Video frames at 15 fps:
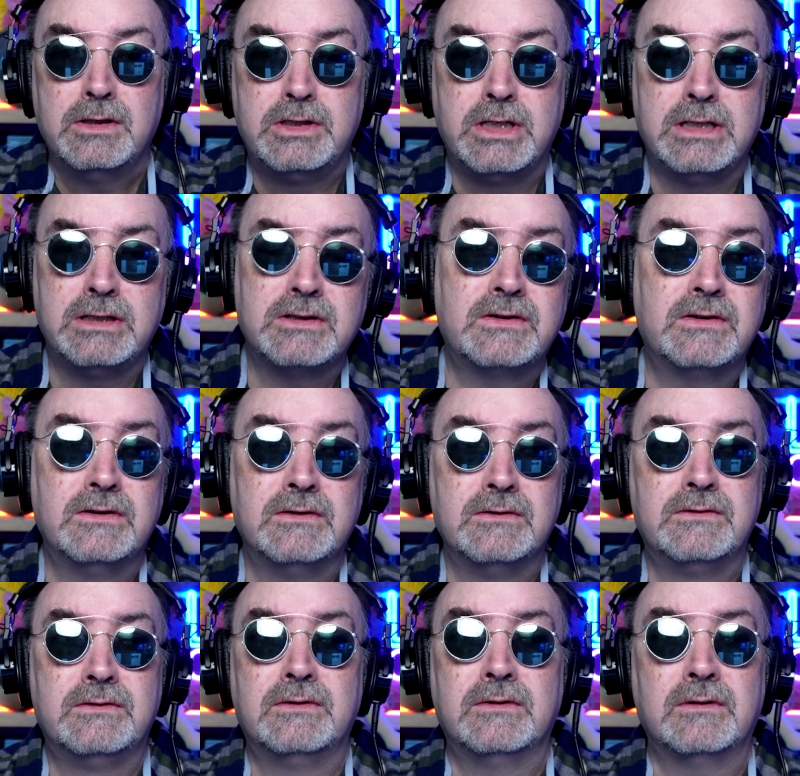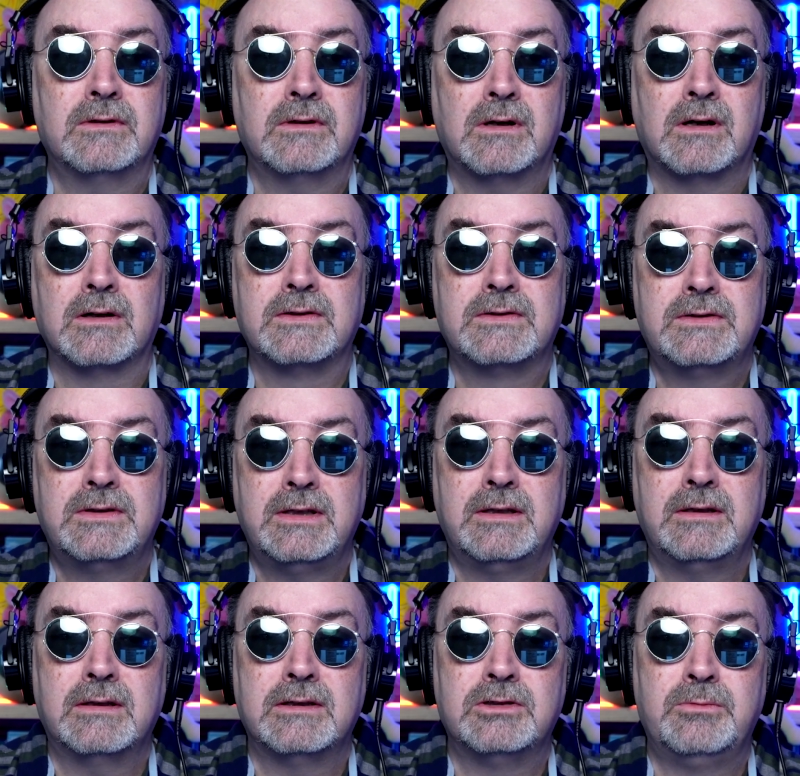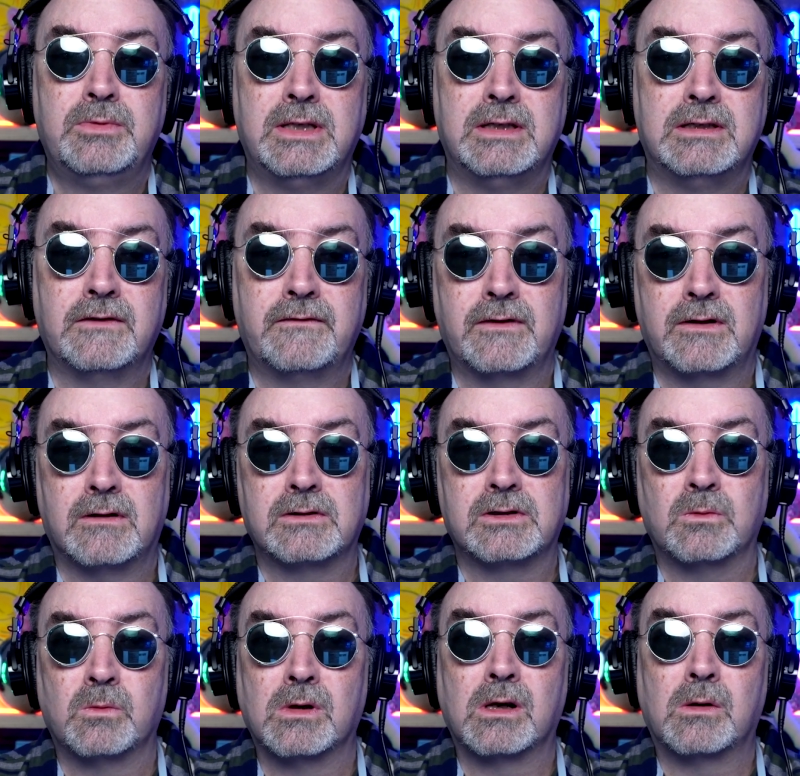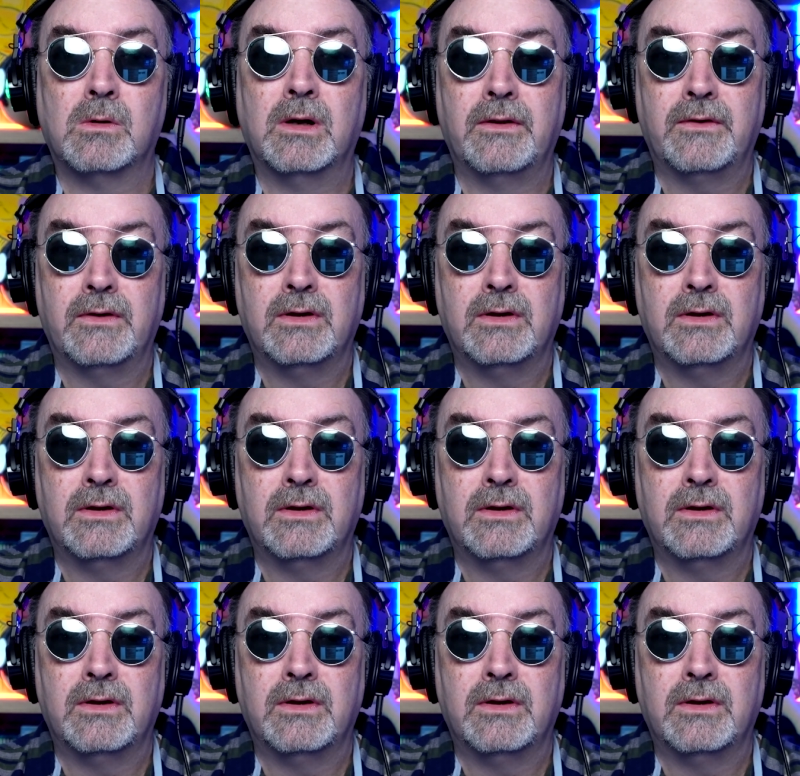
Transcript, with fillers: geniuses are seen as being difficult to work with.